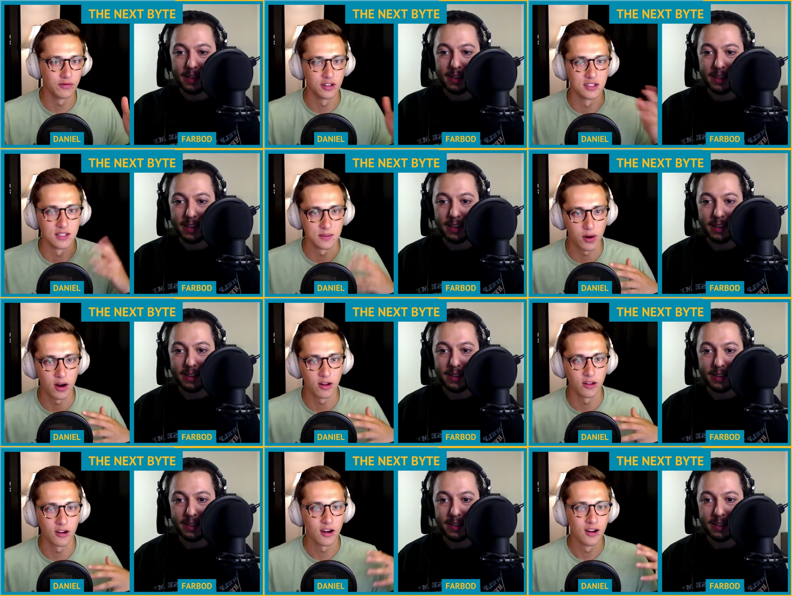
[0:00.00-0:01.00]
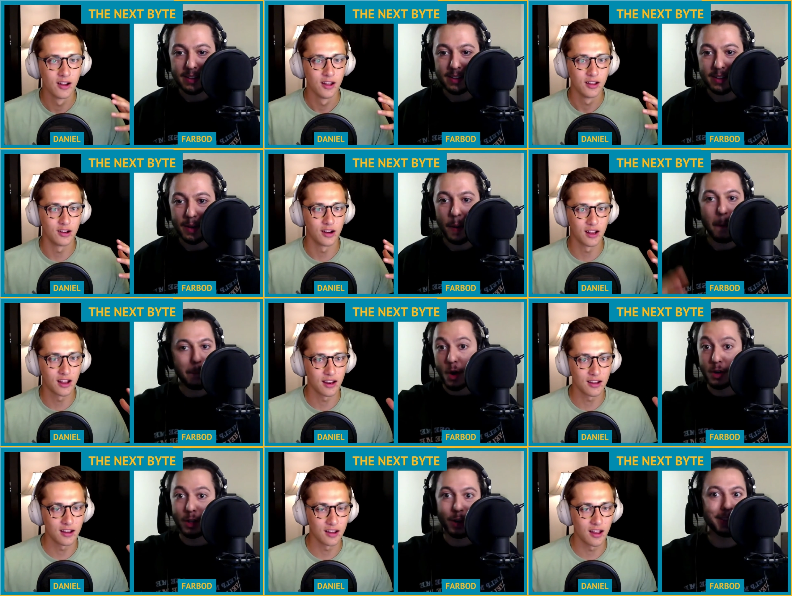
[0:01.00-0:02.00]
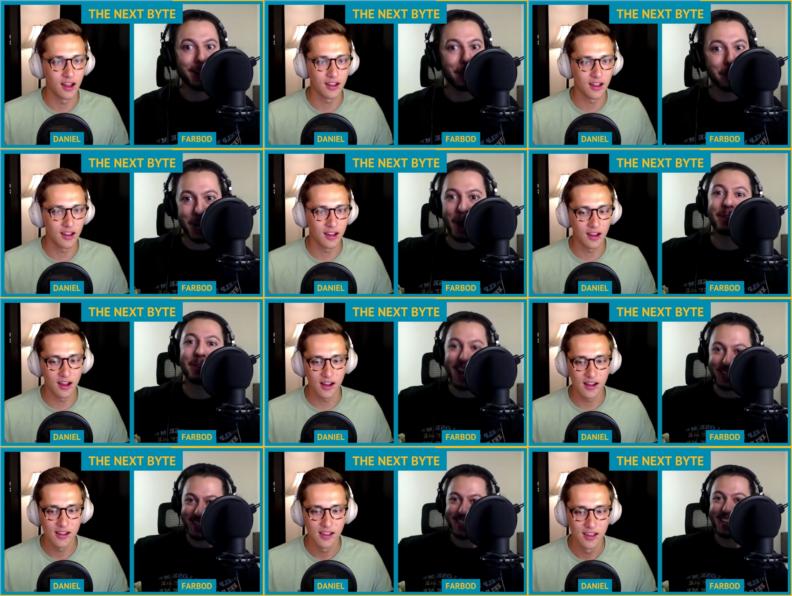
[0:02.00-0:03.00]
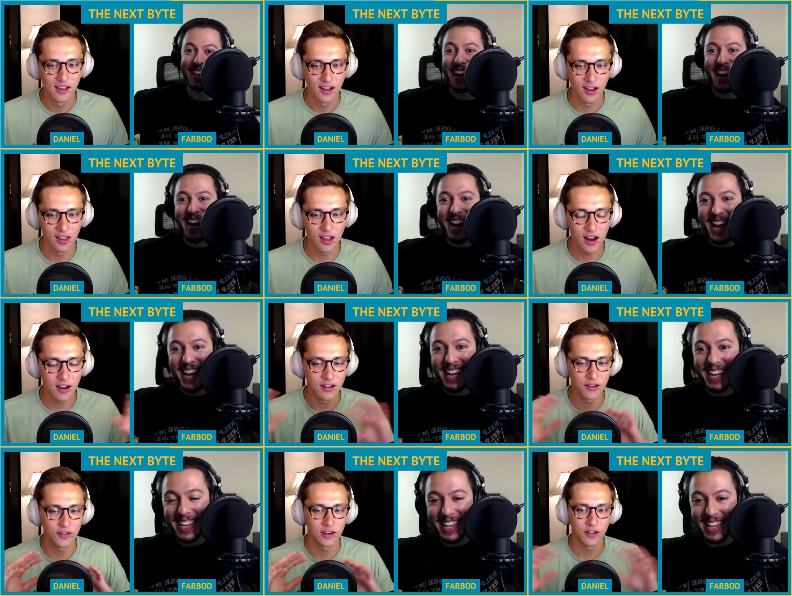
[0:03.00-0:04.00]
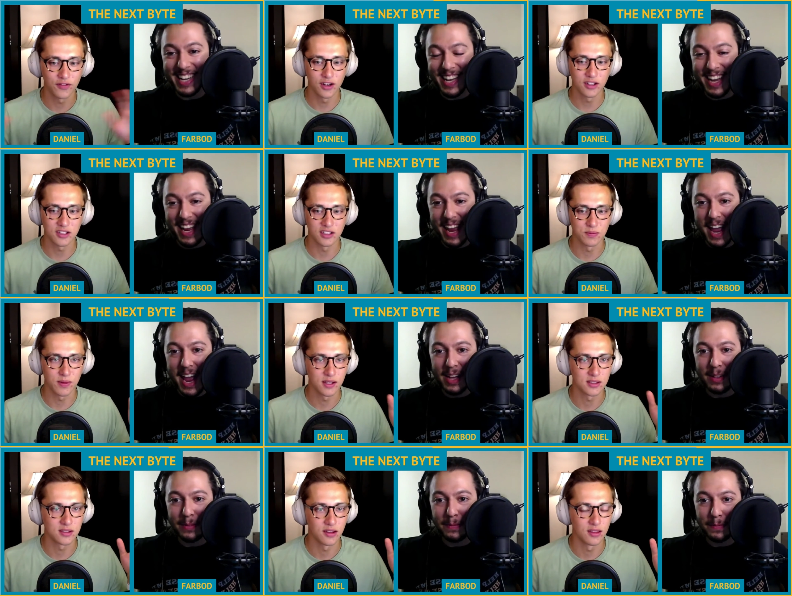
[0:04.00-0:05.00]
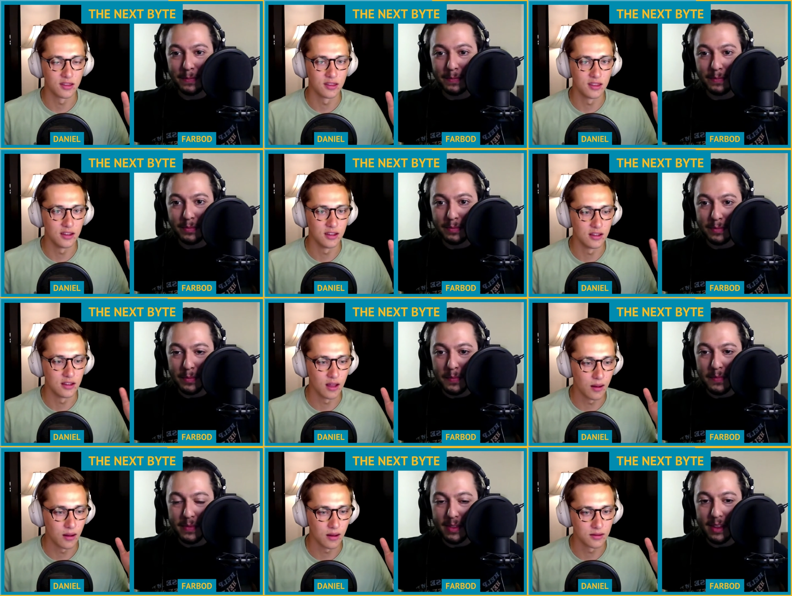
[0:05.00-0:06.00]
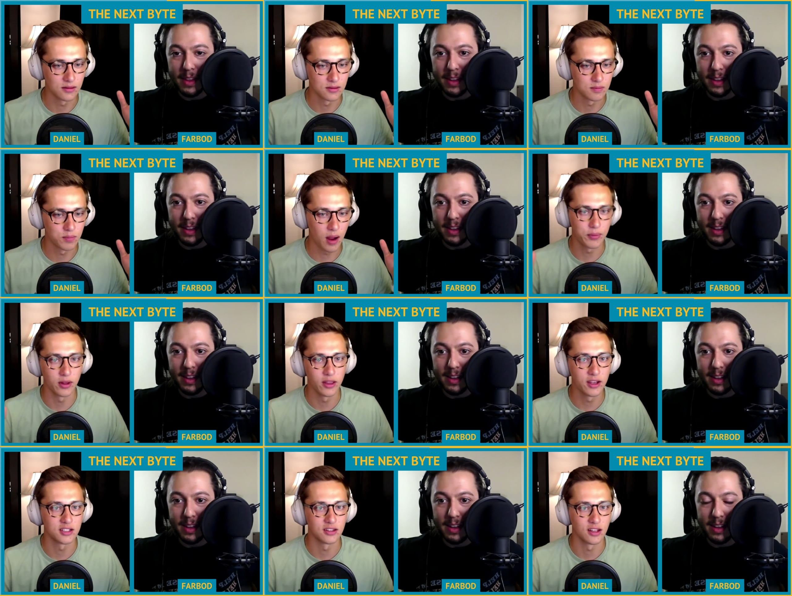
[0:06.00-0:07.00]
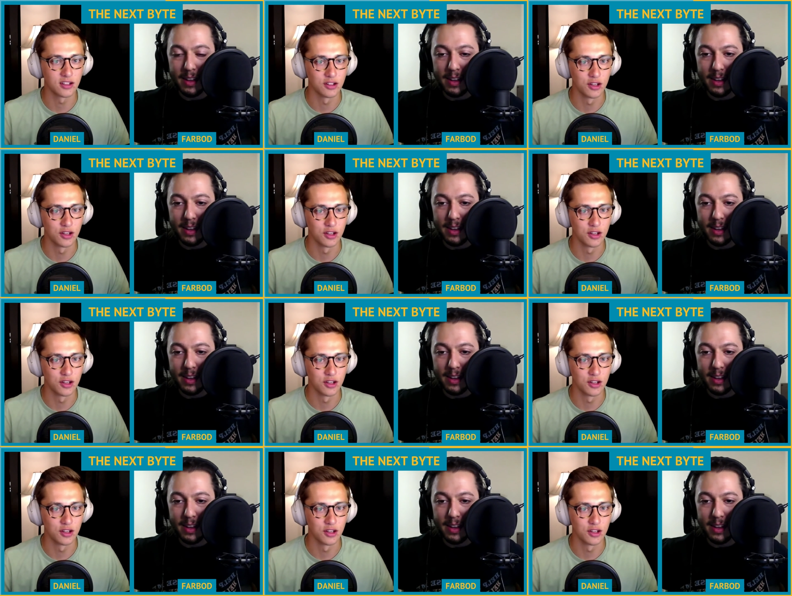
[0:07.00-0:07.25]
Speaker 1: versus Parler. You're going to
Speaker 2: get Parler. There you go.
Speaker 1: Yes. A lot of different definitions based on the population that you're